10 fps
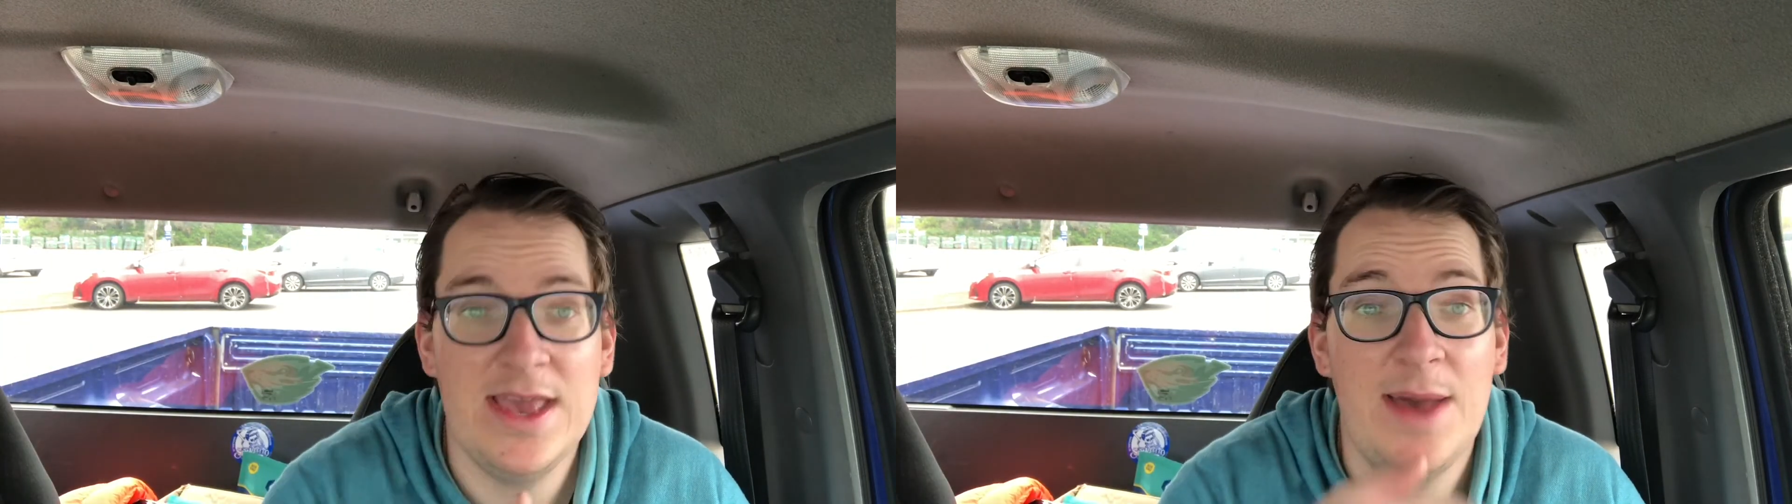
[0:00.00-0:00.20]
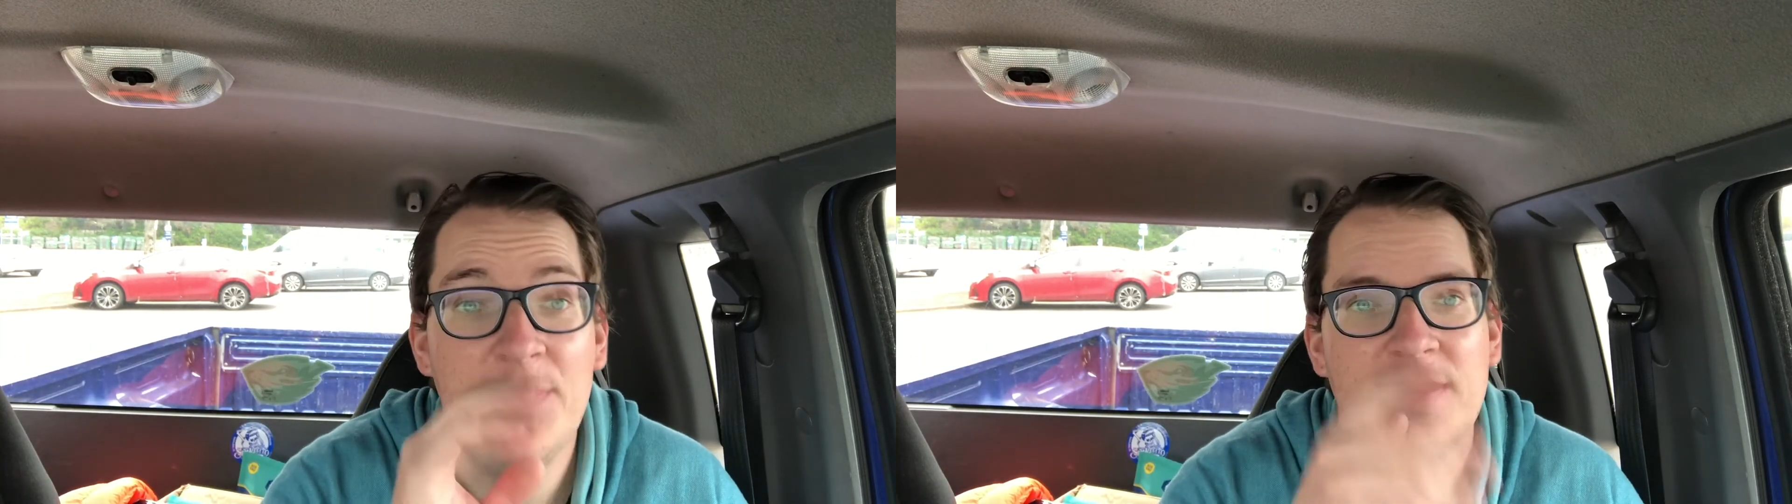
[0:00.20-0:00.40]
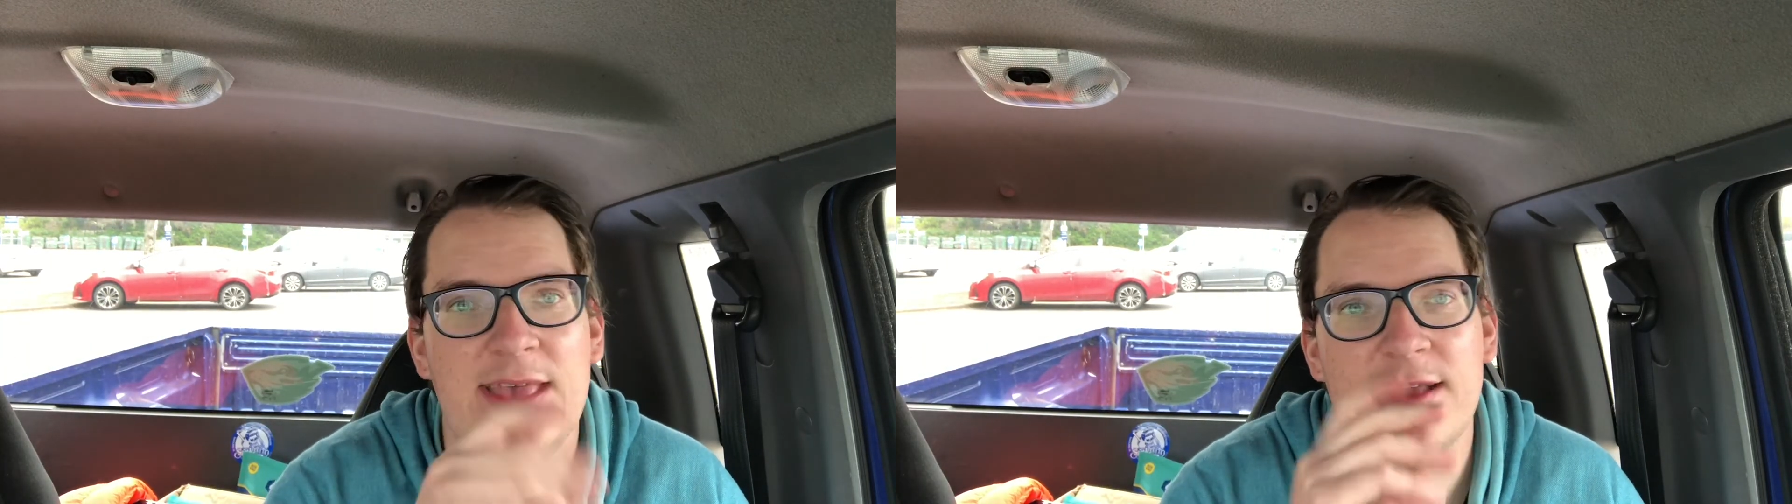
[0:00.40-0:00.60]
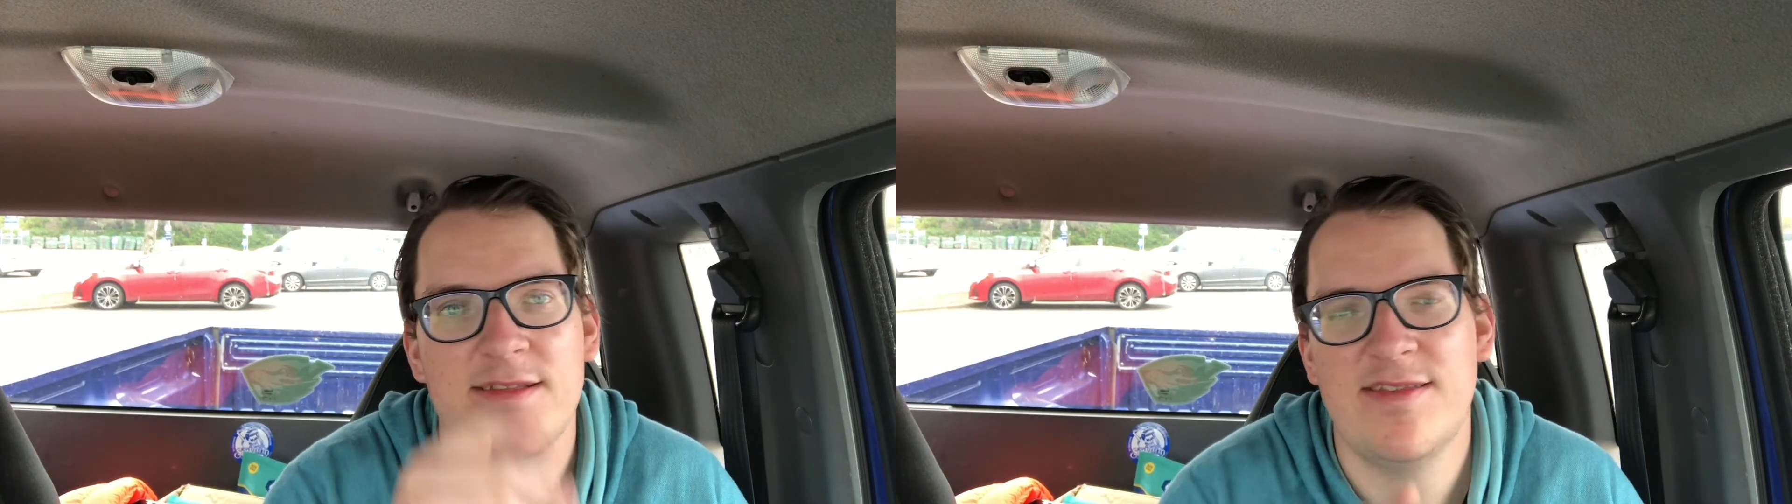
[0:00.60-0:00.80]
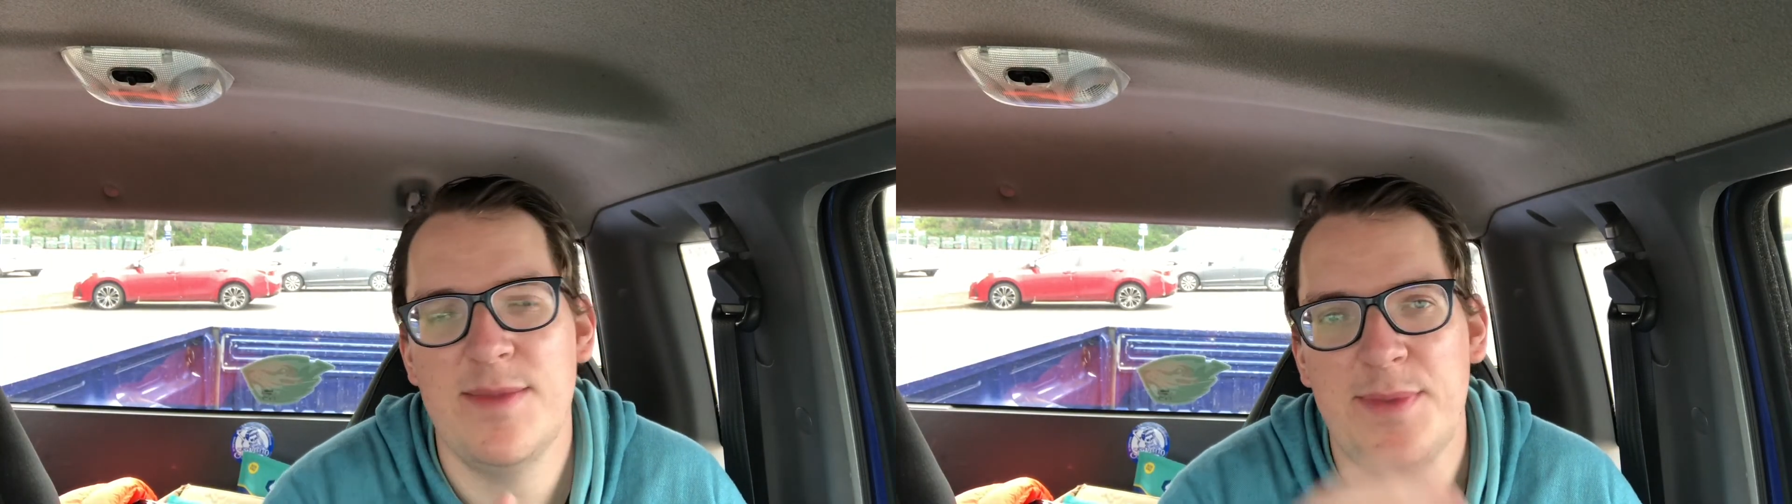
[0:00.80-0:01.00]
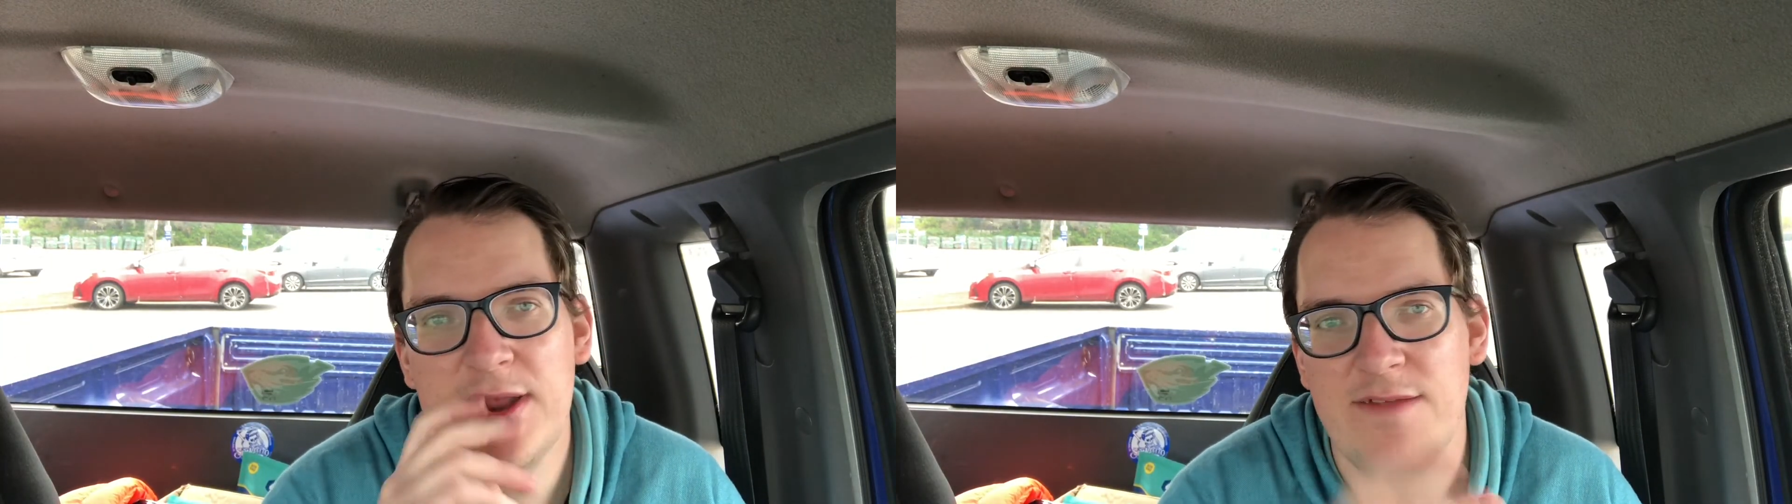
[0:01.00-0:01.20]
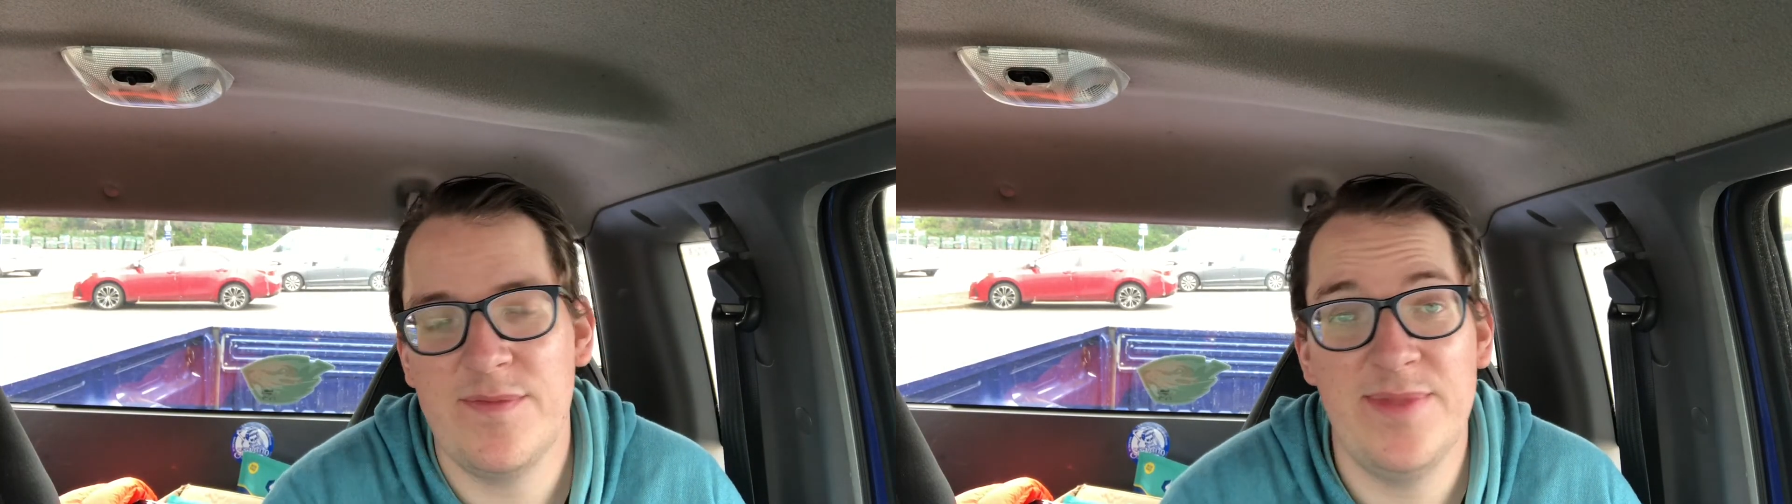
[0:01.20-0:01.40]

I'm just like sipping on it